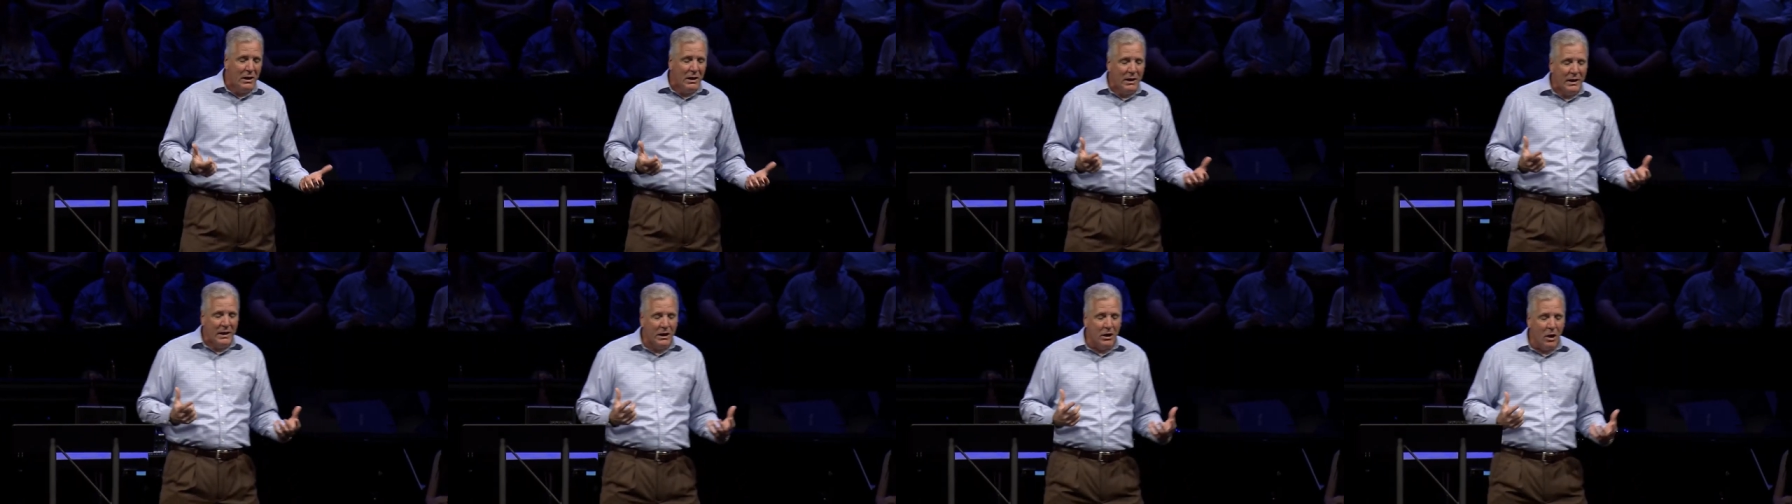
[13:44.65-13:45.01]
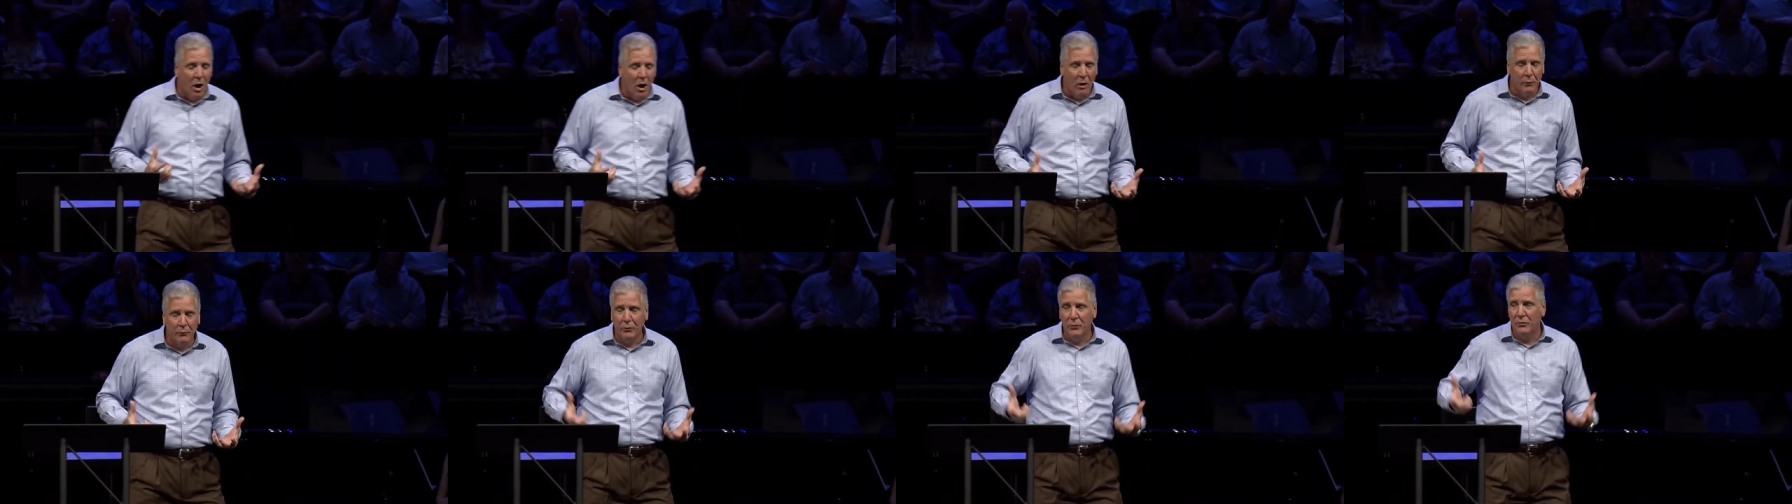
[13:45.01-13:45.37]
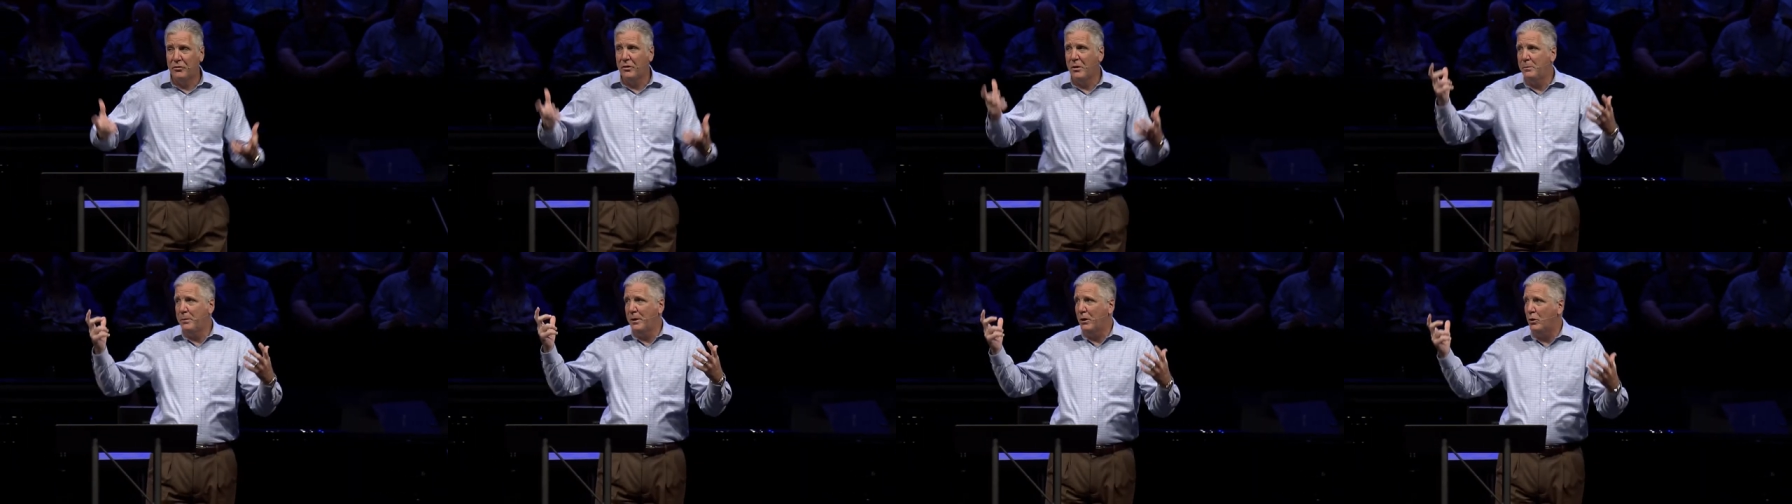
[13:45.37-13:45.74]
He offers
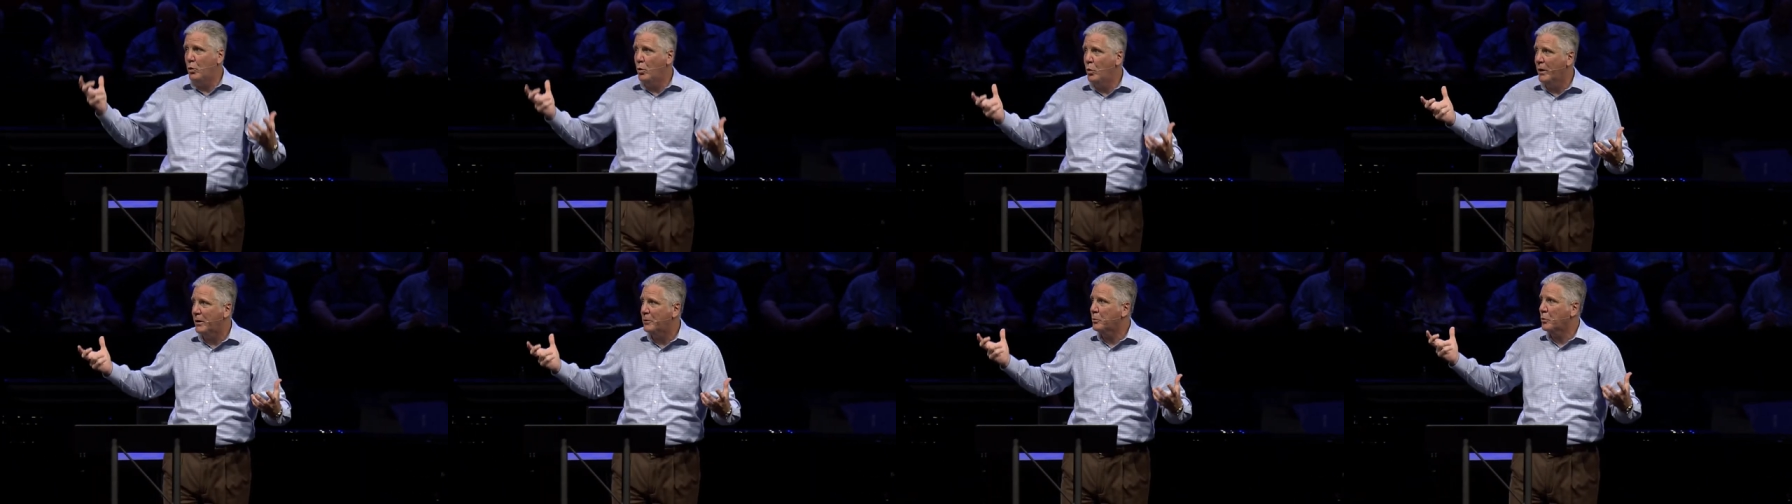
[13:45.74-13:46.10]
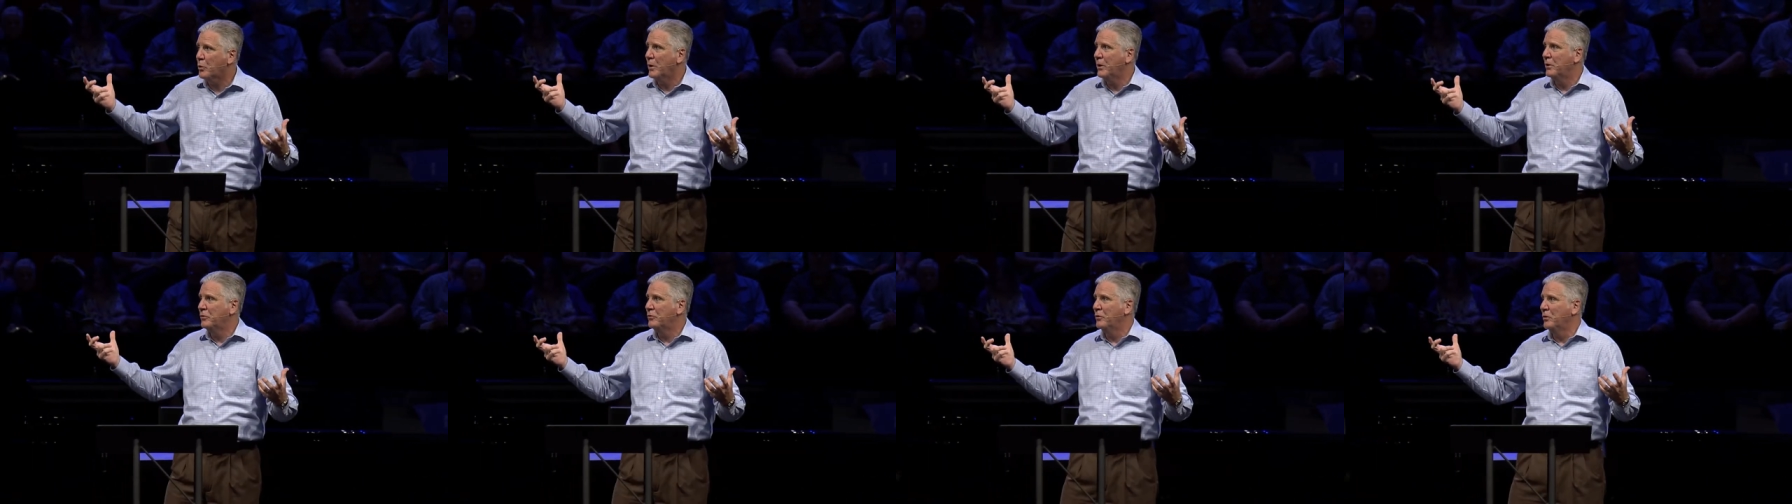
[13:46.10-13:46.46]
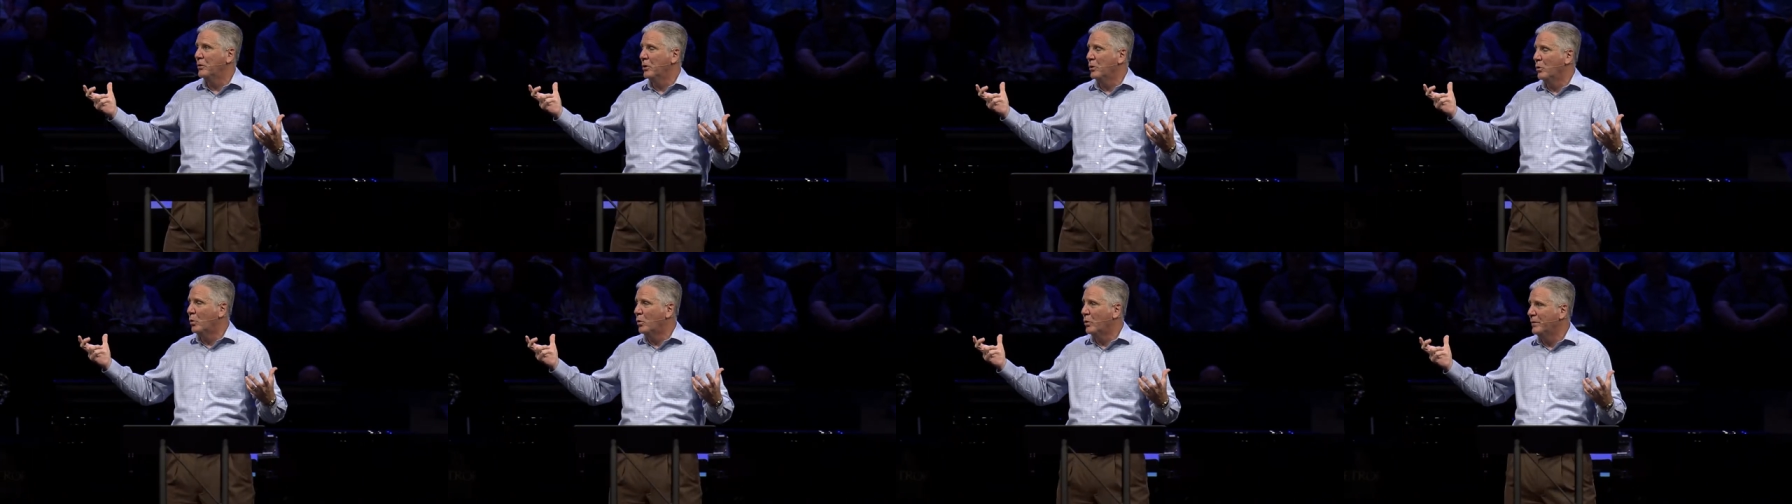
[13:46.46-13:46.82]
up a quick prayer to the
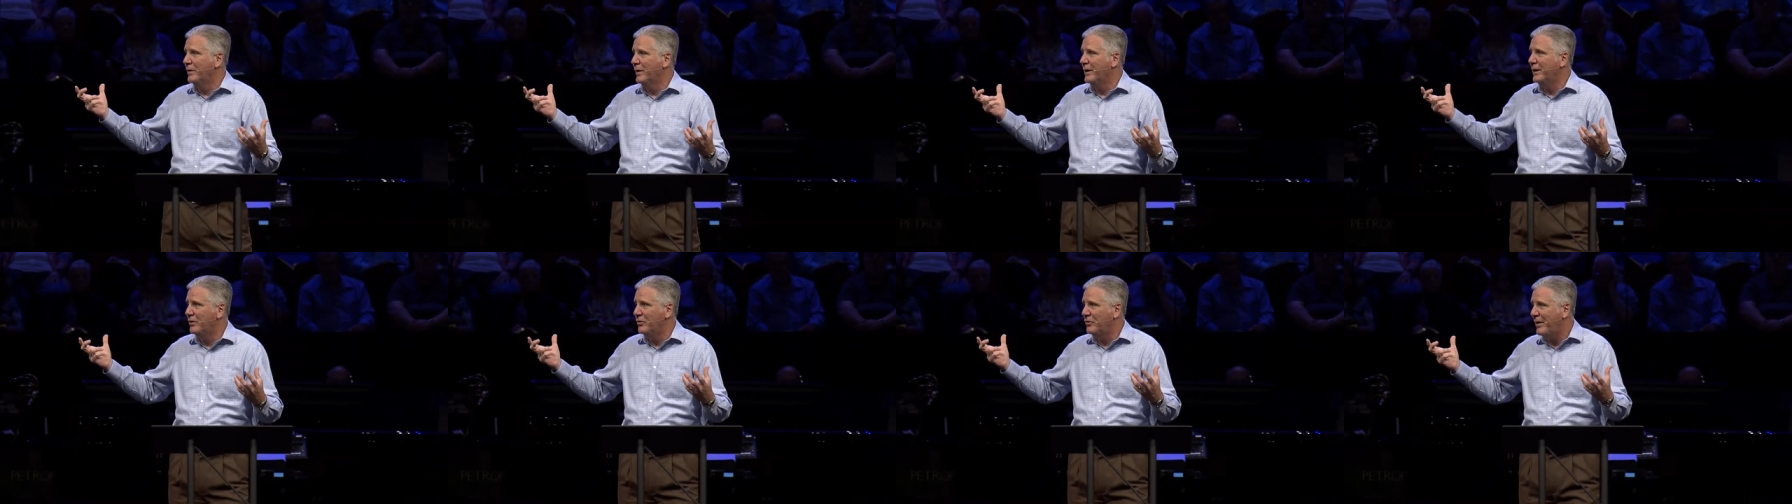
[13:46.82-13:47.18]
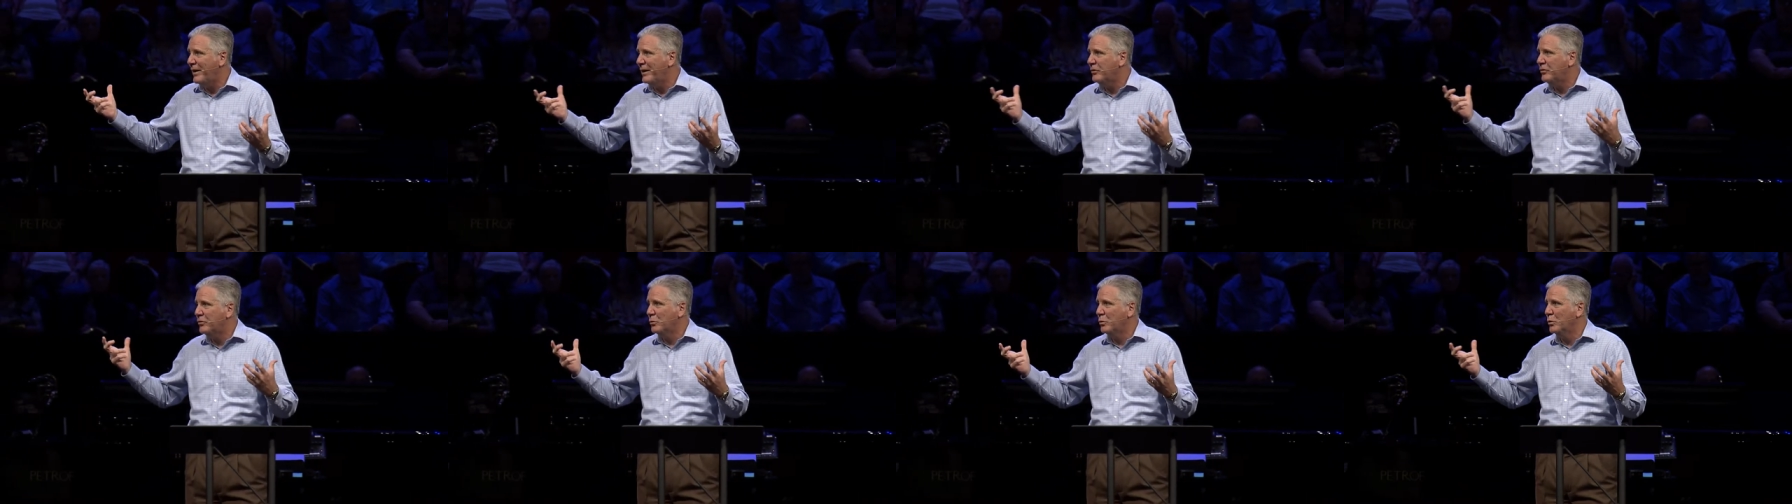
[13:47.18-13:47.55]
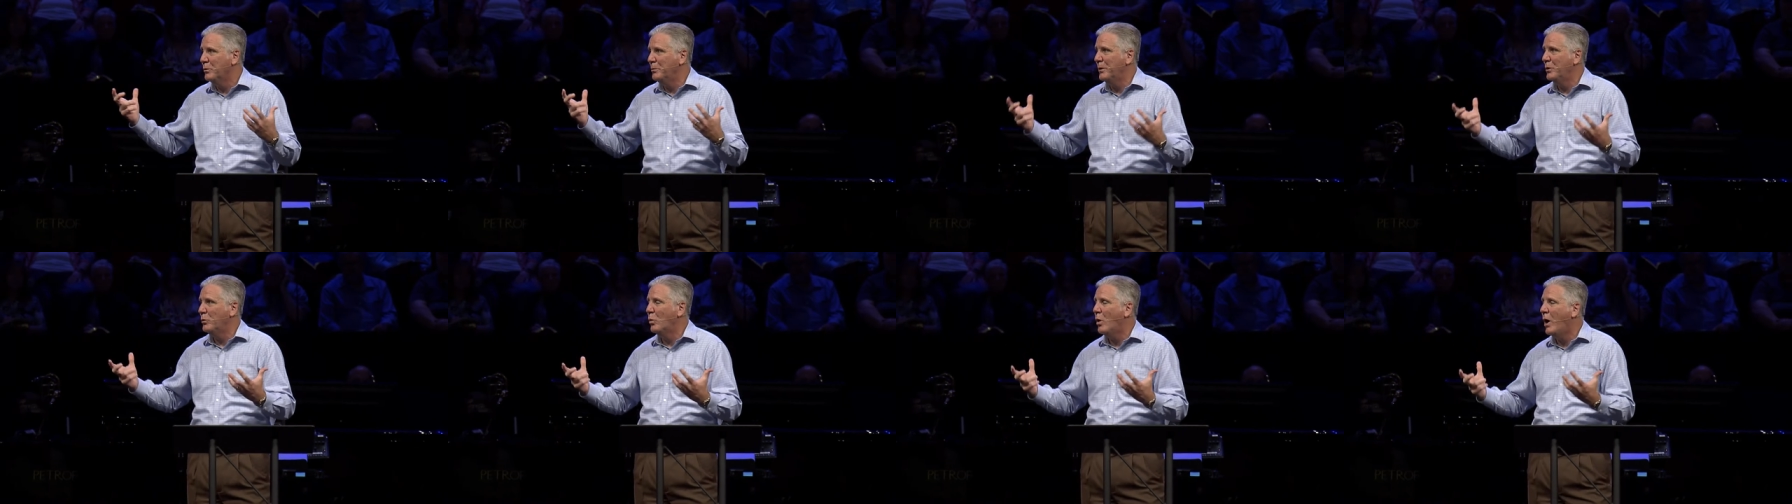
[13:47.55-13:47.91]
Lord that his answer would
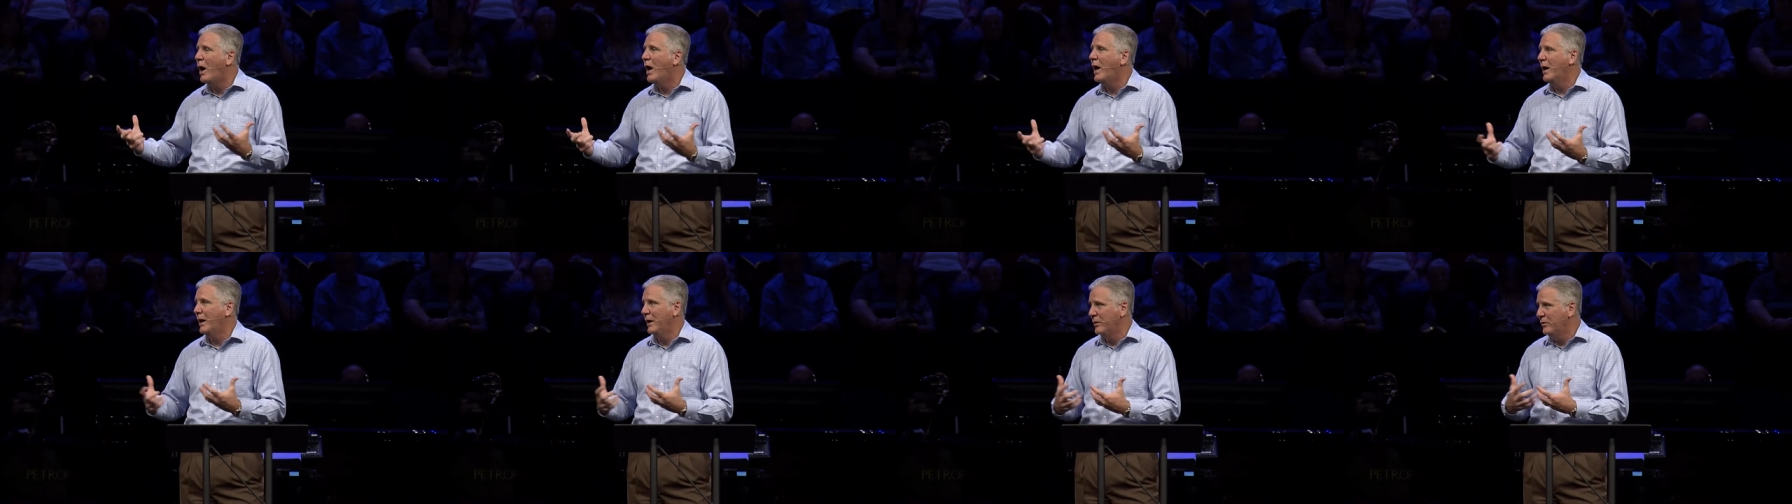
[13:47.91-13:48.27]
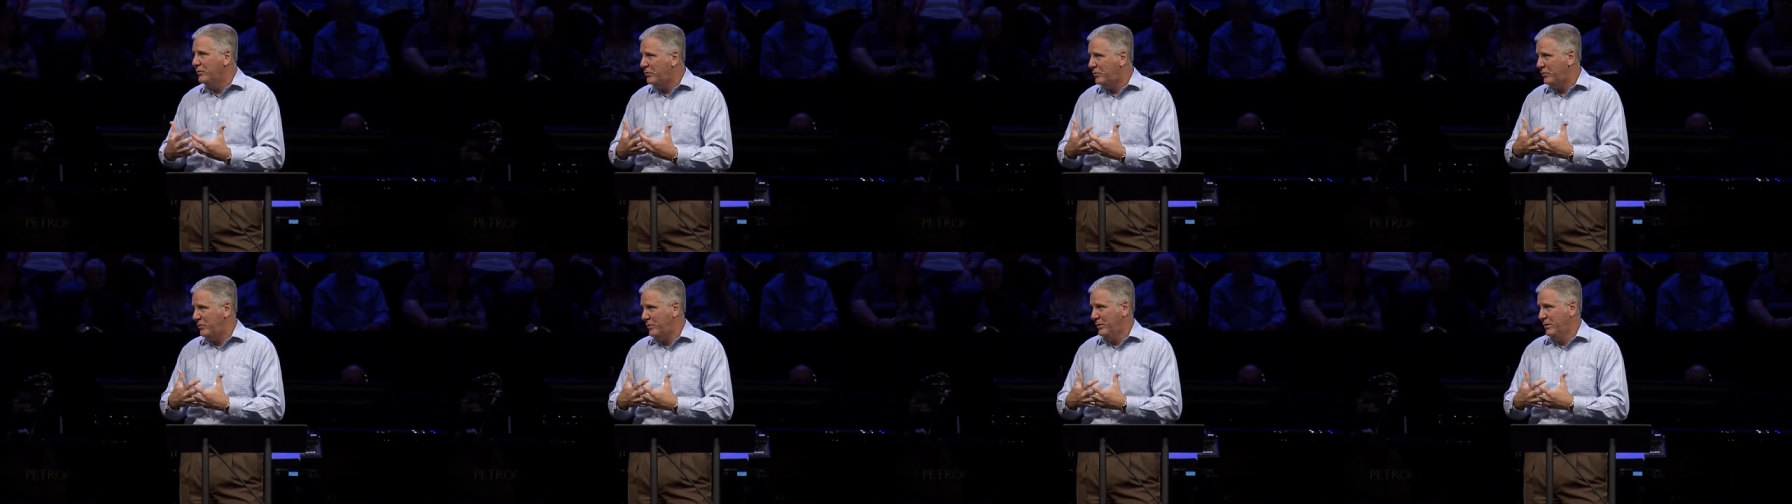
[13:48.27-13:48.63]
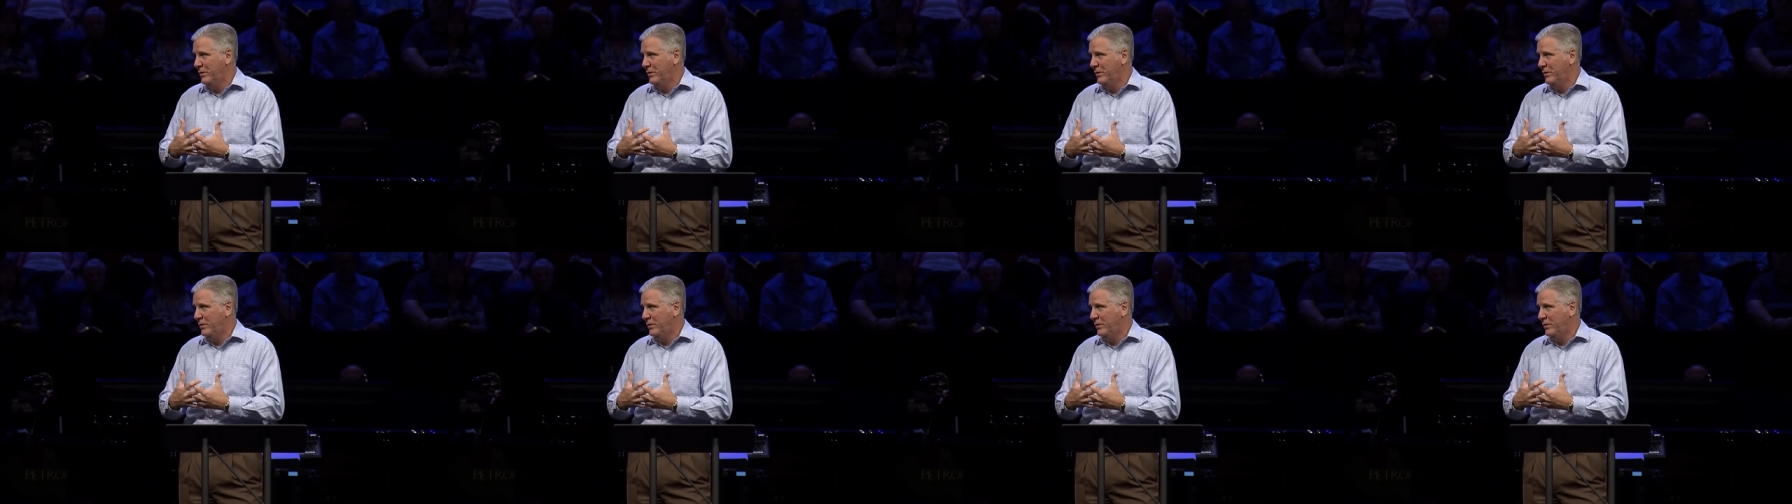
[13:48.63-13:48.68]
be wise.